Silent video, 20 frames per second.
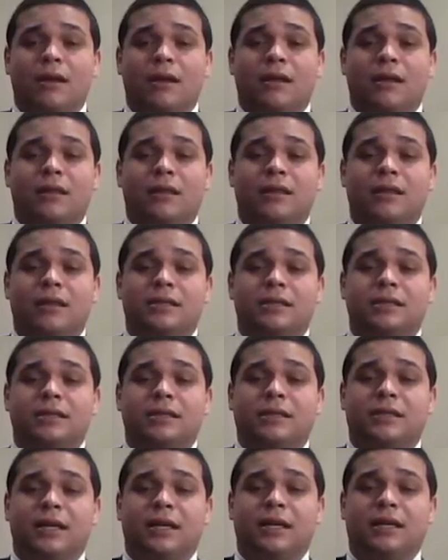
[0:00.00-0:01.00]
This
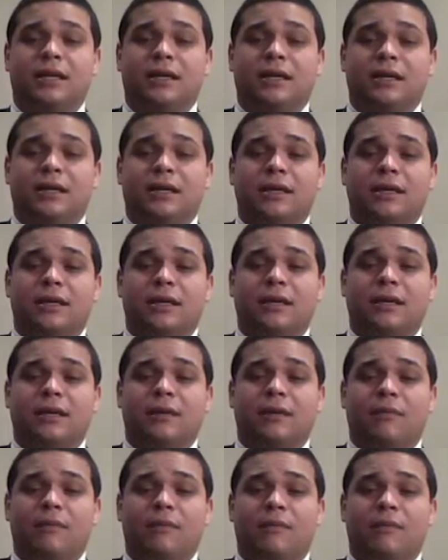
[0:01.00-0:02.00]
agenda
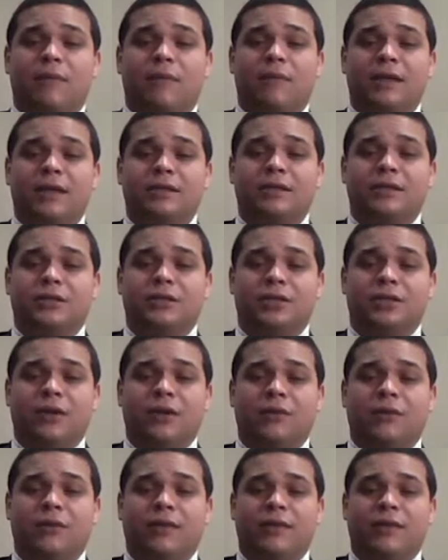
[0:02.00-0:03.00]
meant to
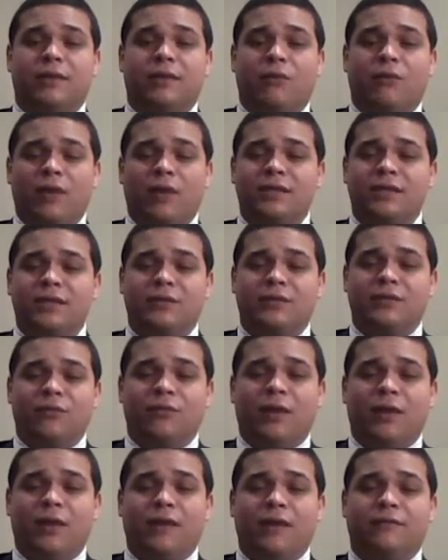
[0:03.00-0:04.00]
show that the Western
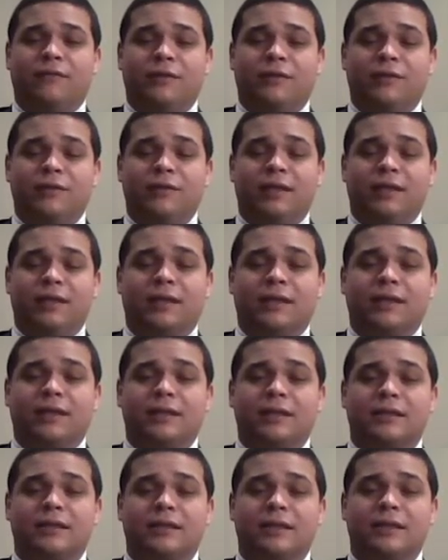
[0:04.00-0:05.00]
way of doing
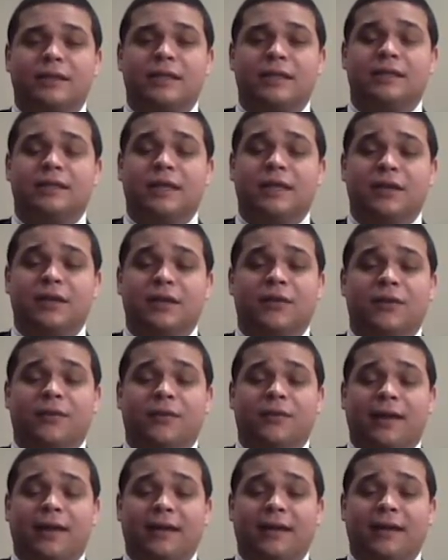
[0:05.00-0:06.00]
things is
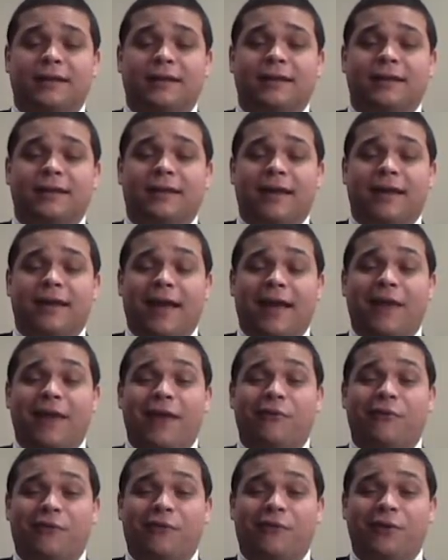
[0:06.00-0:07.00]
incorrect,
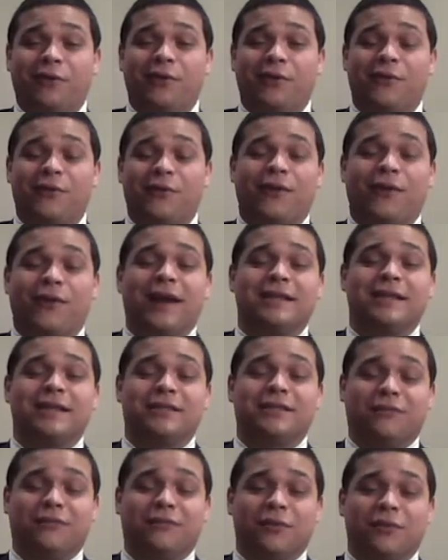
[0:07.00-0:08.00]
and further quiets
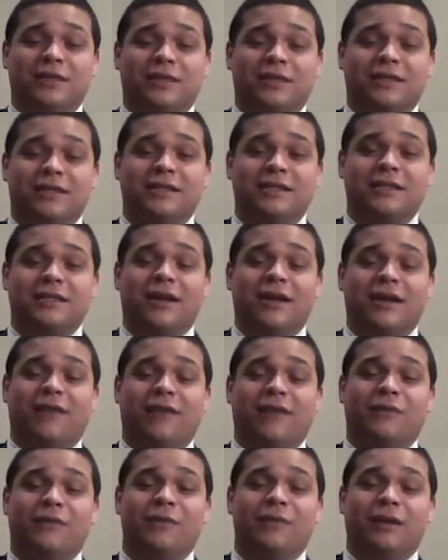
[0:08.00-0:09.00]
the voices
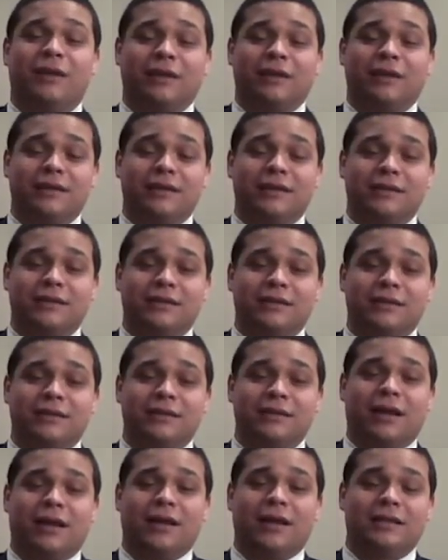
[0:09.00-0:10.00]
of the Middle East,
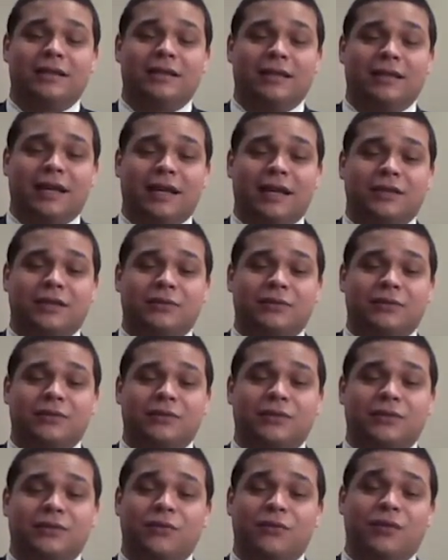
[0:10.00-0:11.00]

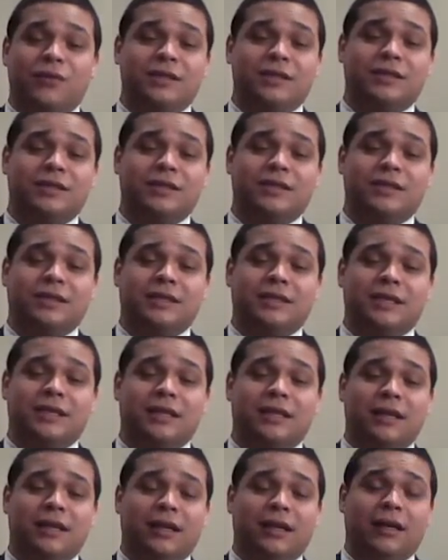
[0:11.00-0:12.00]
intellectuals who wish to
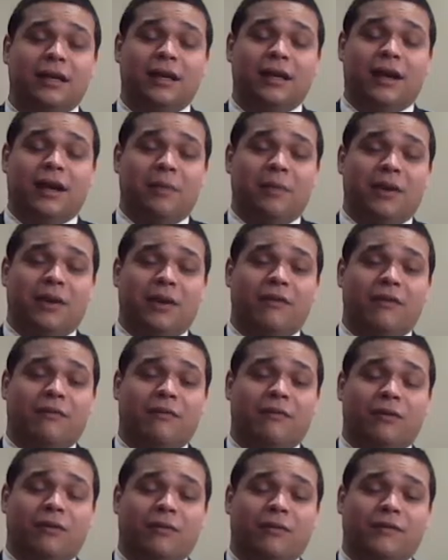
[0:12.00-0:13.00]
see a better
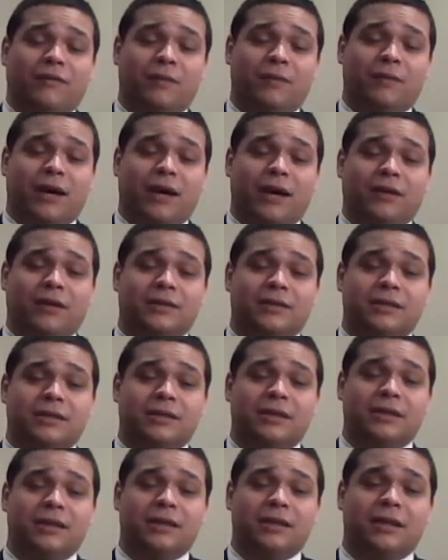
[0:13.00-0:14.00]
form of
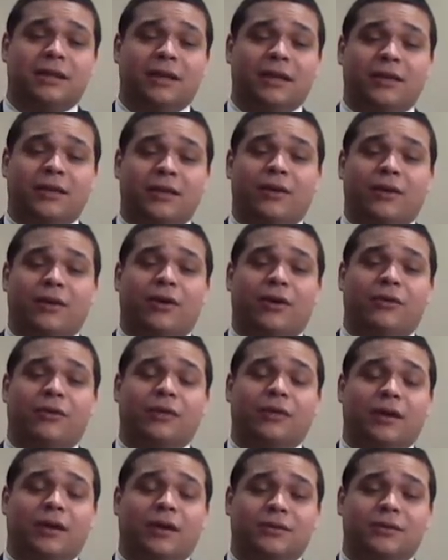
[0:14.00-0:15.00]
democracy in their
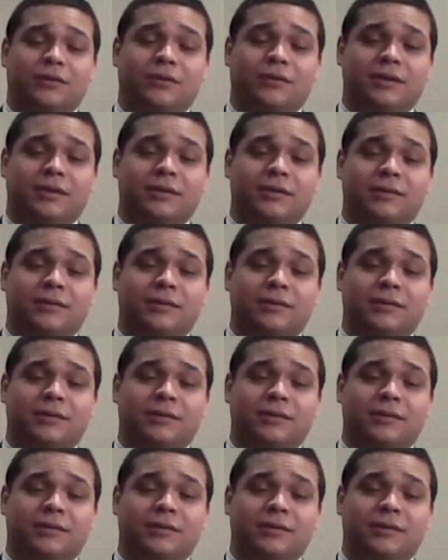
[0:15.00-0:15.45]
own countries.